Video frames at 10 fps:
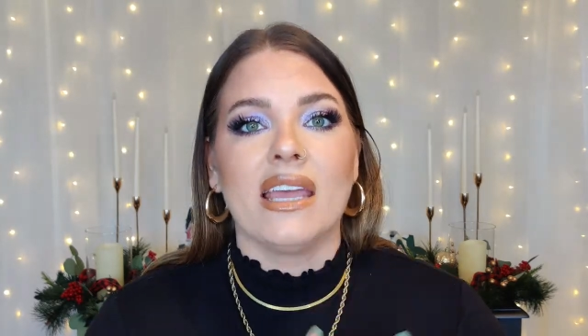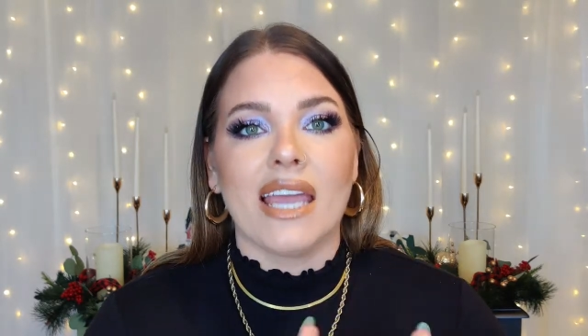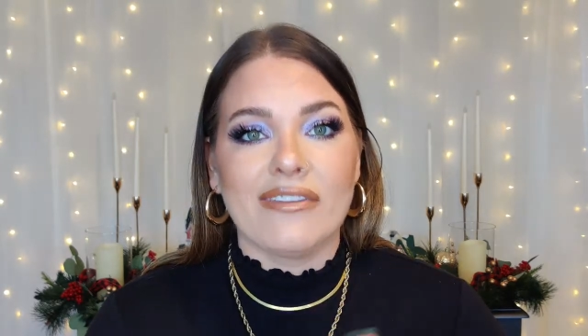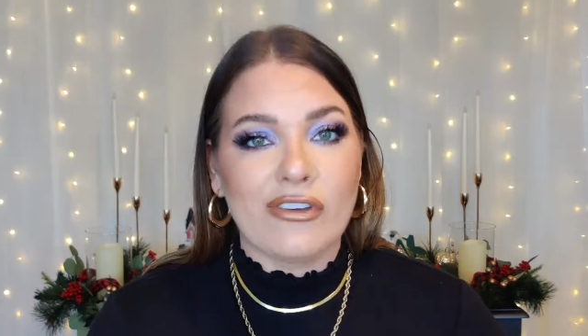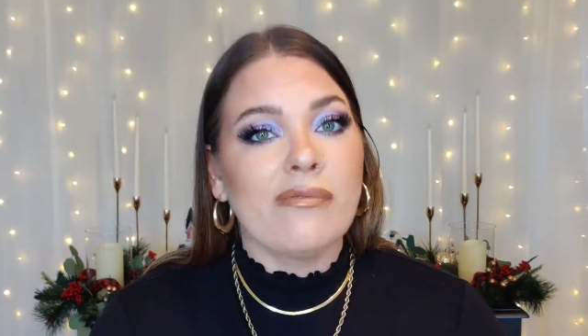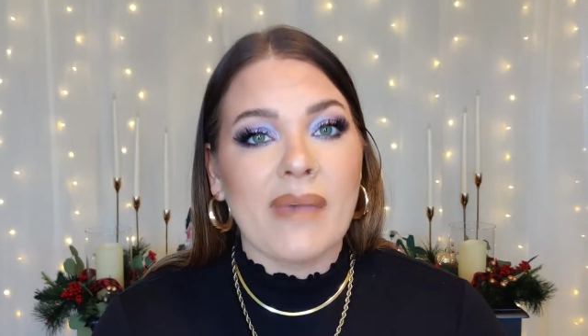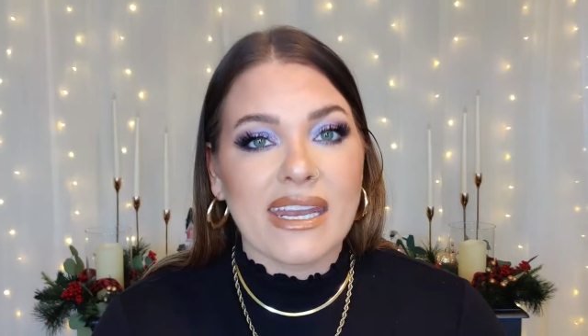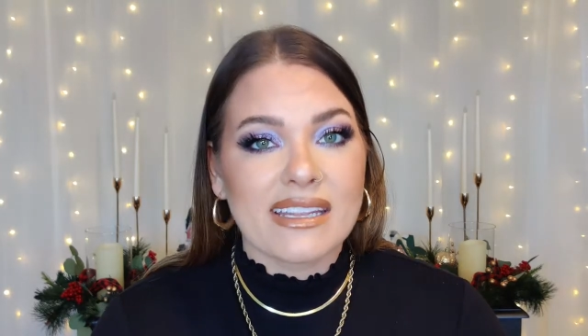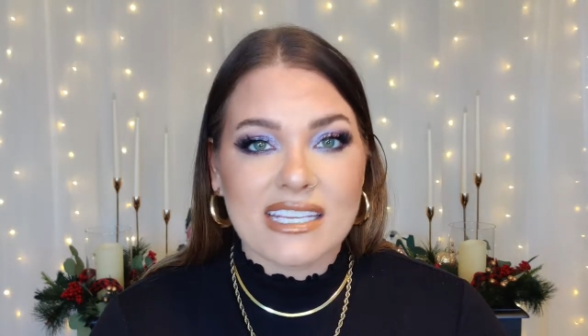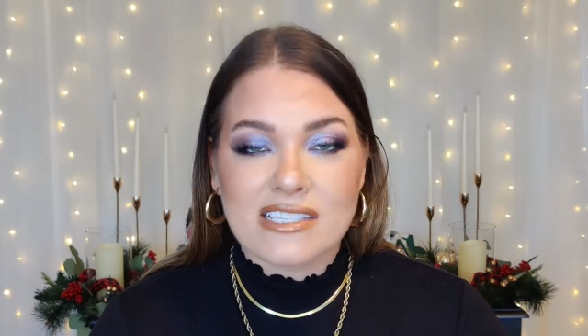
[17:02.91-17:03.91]
If you've made
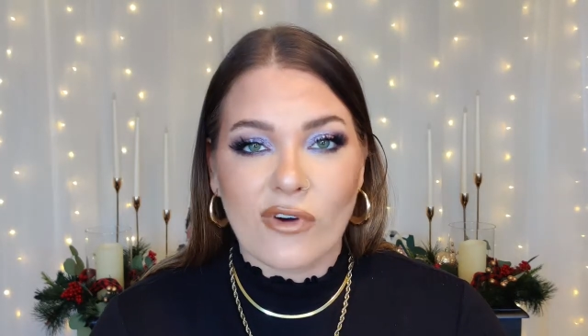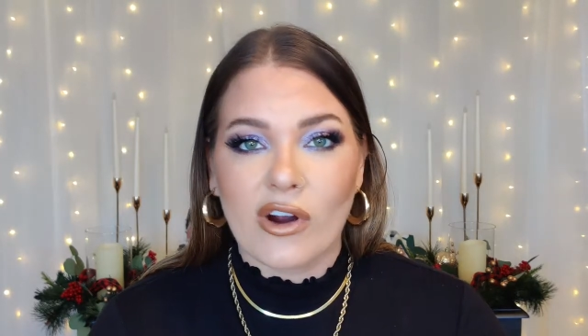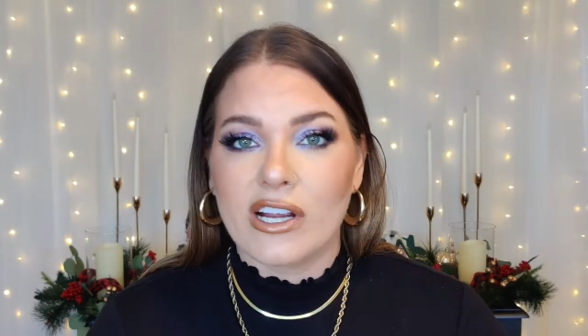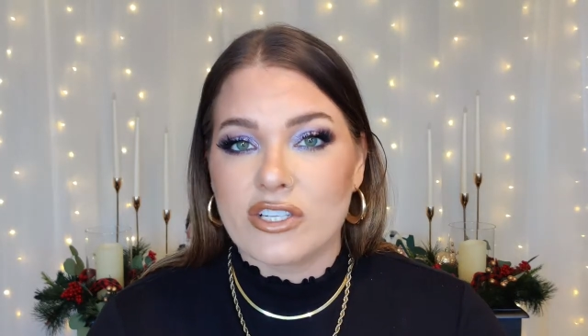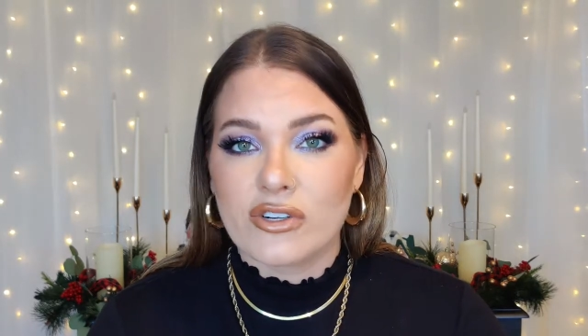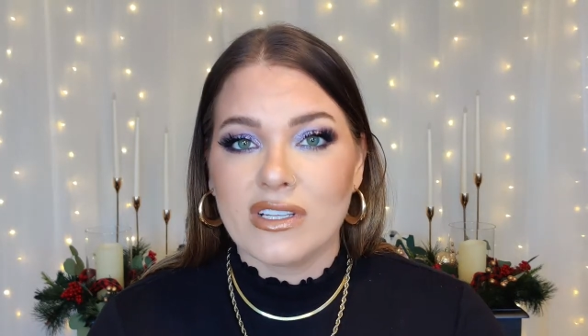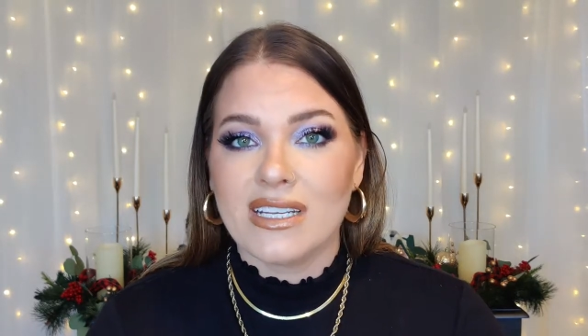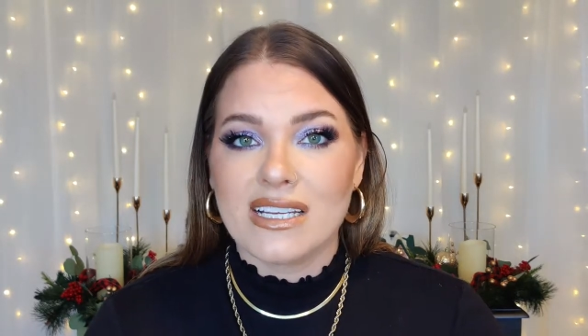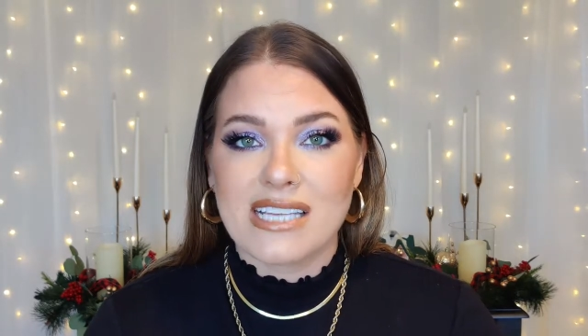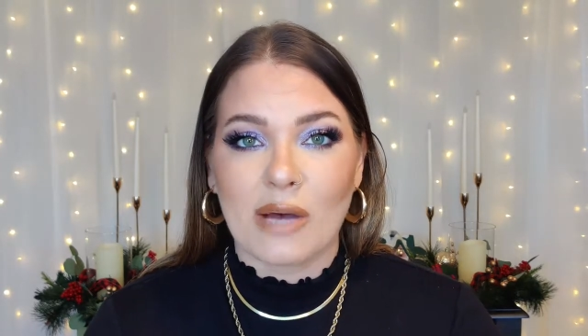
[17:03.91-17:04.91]
it this far, it truly does